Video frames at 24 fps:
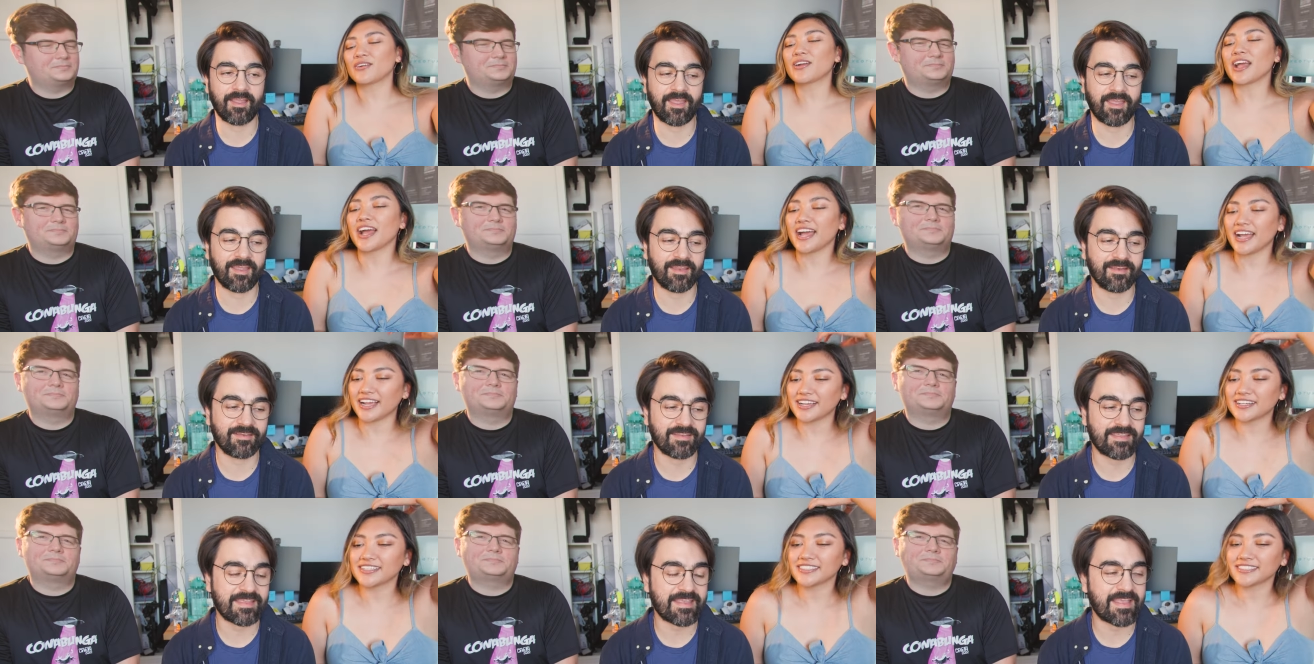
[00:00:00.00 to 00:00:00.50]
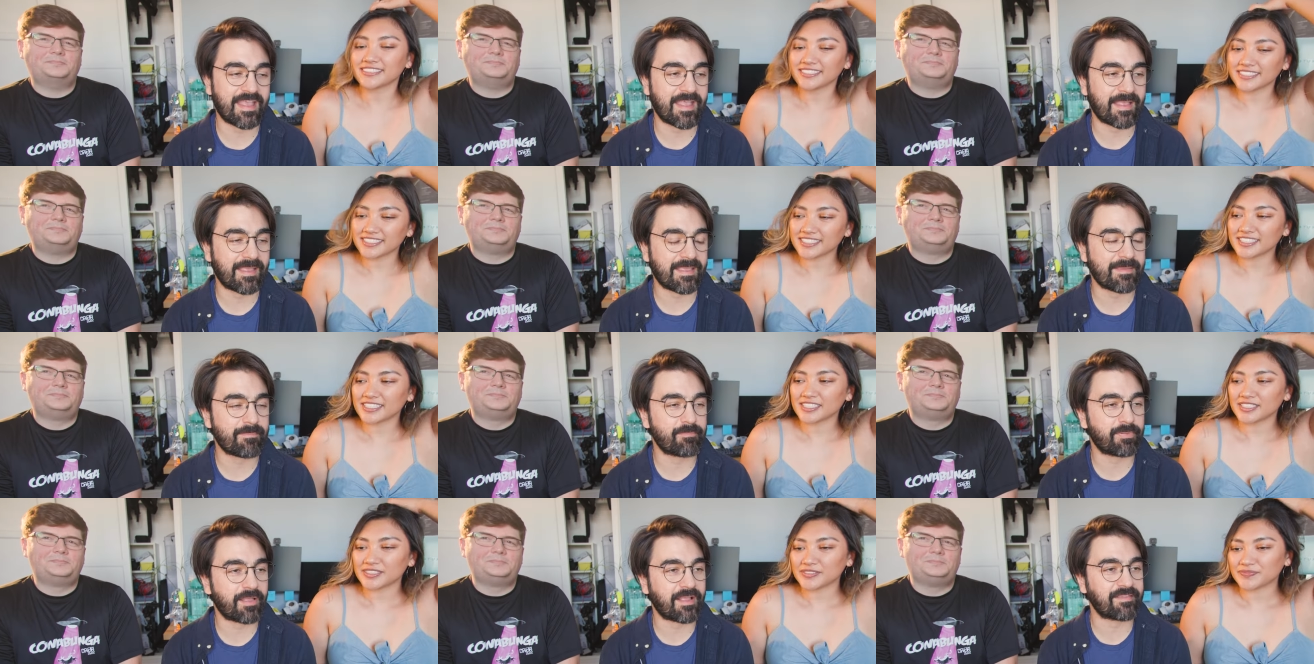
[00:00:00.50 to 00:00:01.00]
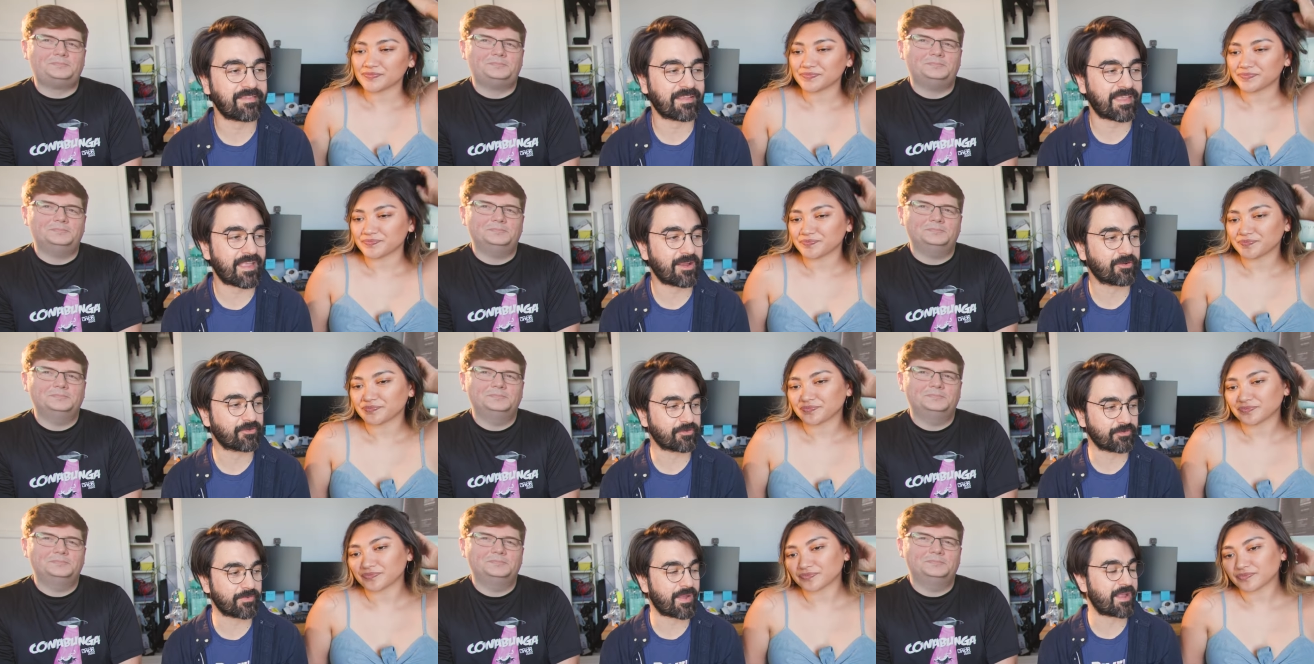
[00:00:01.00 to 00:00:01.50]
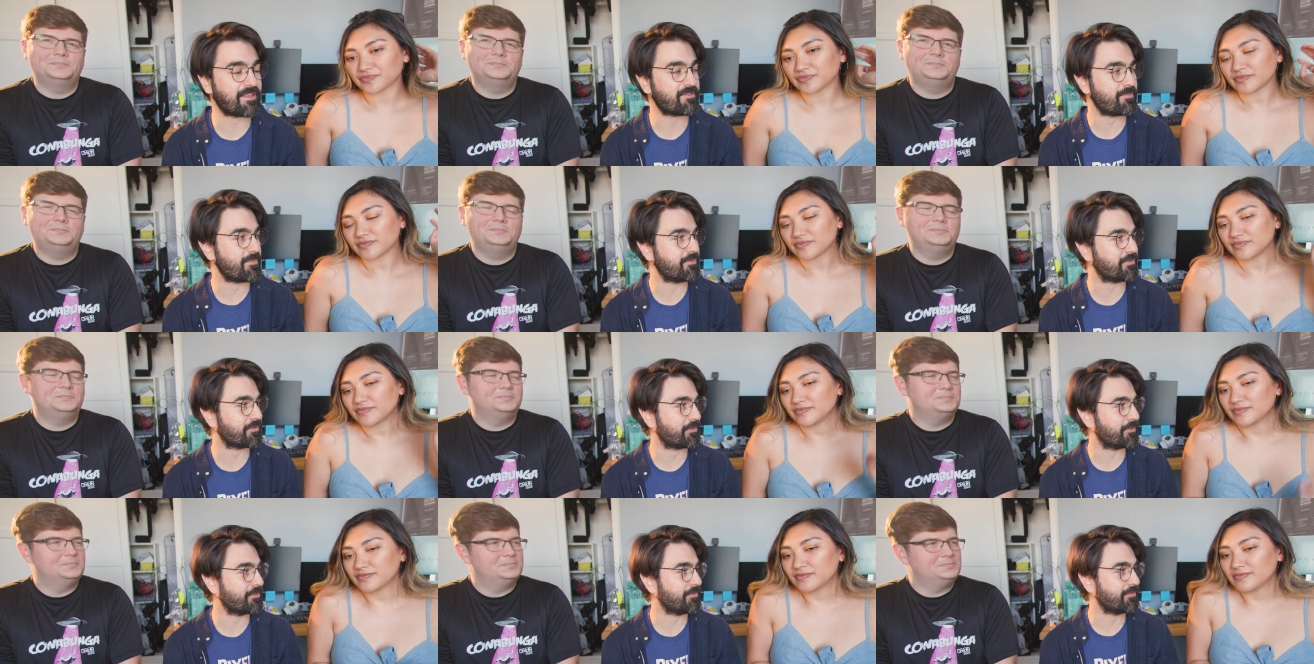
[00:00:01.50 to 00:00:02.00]
Speaker 1: okay. and he he plays a character who
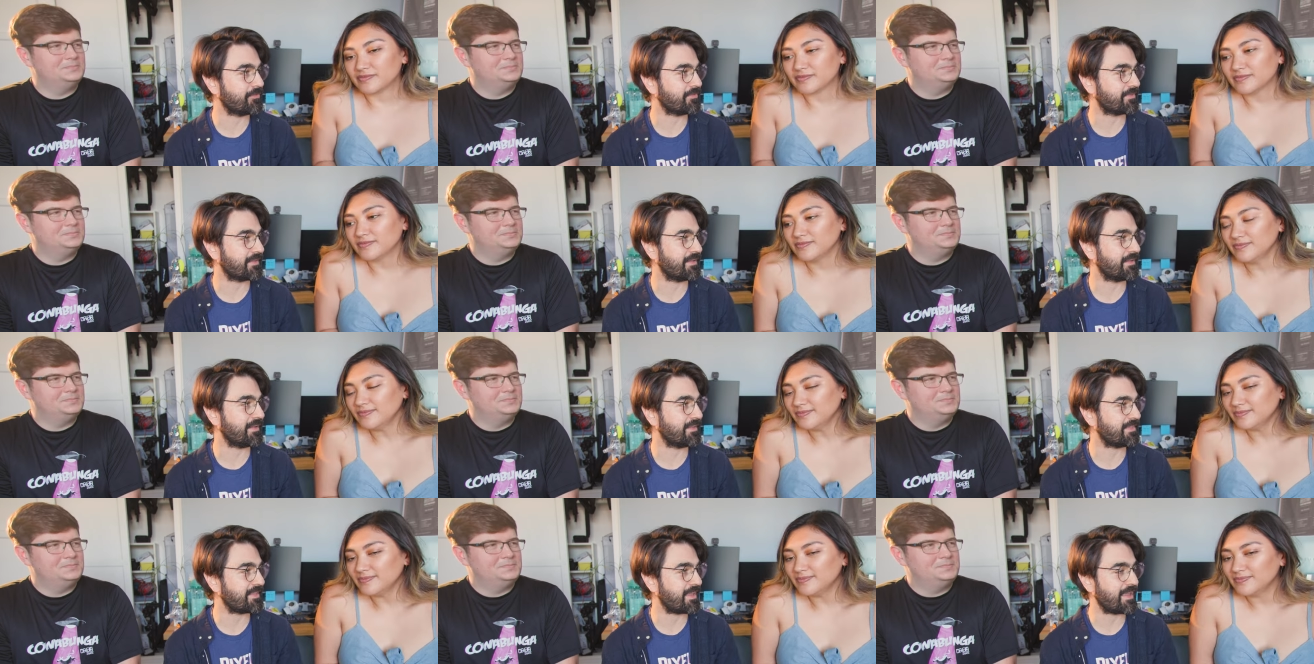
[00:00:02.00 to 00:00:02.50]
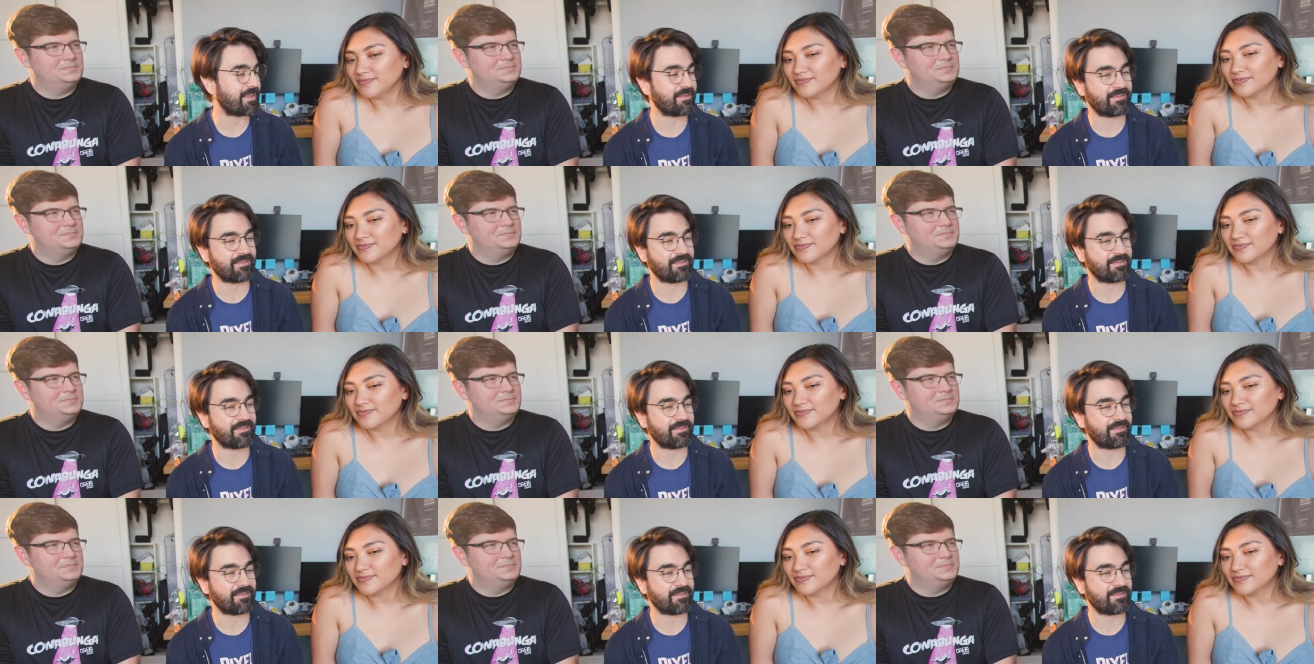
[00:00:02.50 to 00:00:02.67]
hates musicals and the